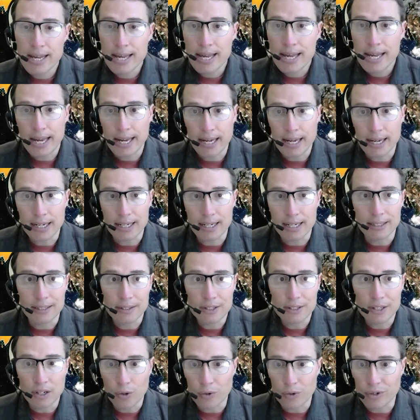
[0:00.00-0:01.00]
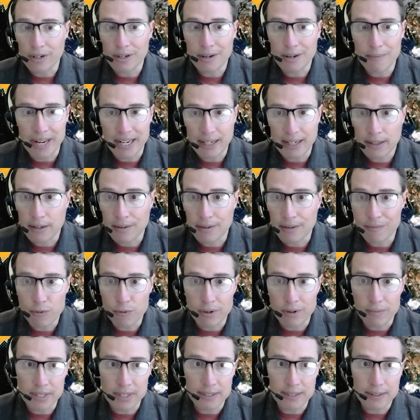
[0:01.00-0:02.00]
And in order to make the
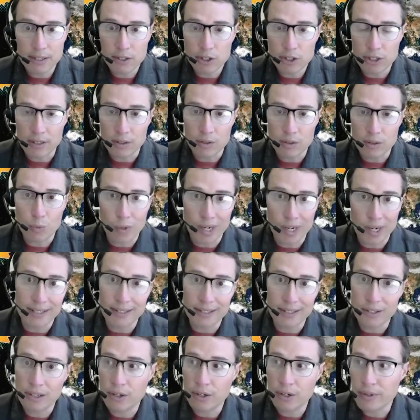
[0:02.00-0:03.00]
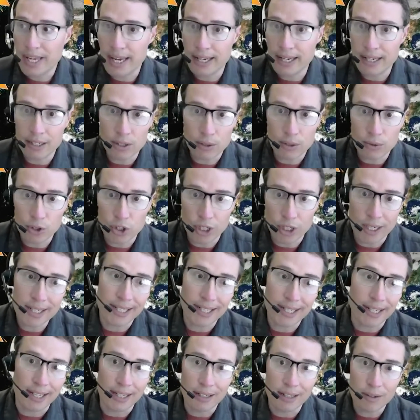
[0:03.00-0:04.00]
informed decisions, when is it okay to go
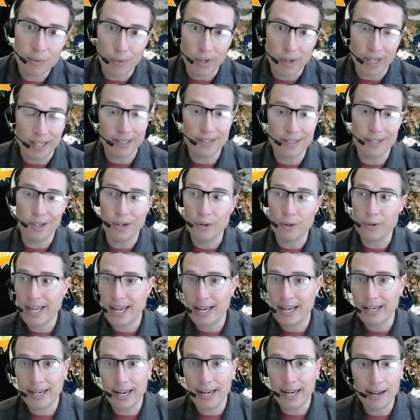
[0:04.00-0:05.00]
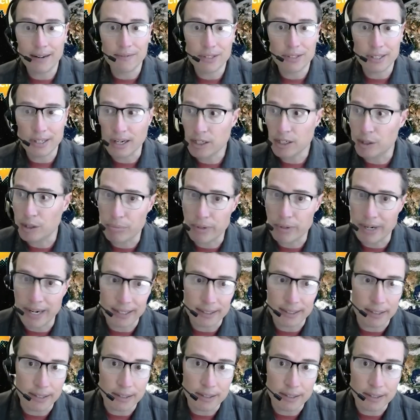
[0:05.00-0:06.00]
jogging? When is it okay to have soccer
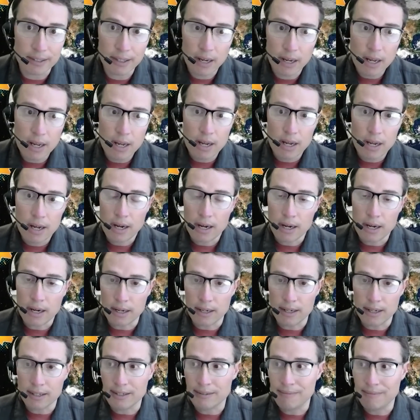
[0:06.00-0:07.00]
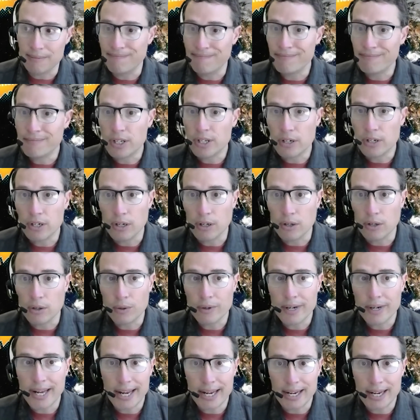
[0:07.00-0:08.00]
practice? And
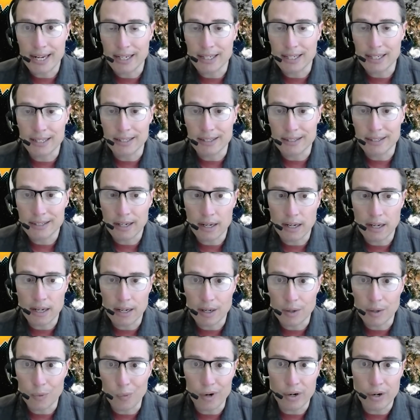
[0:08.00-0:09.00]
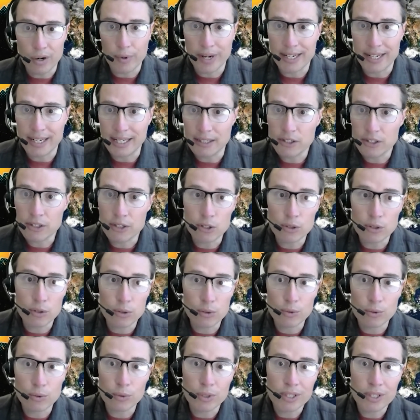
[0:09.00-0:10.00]
what do I need to
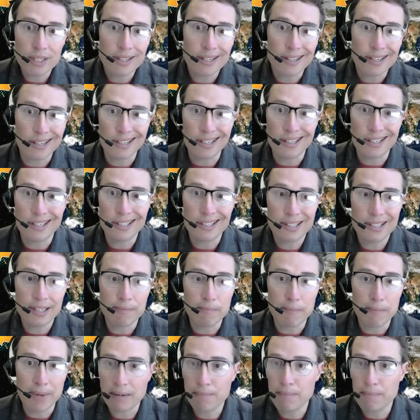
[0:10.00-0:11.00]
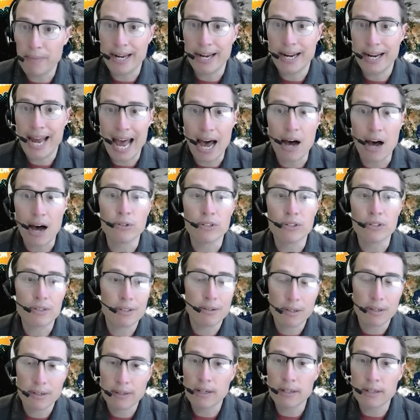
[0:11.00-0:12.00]
do to make my house
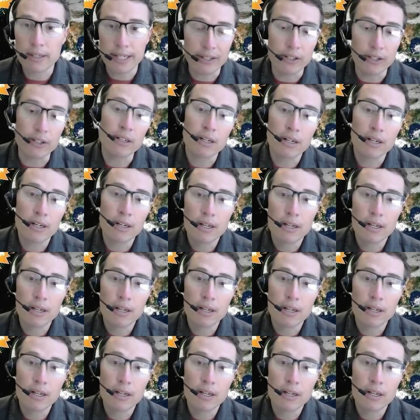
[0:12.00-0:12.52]
cleaner?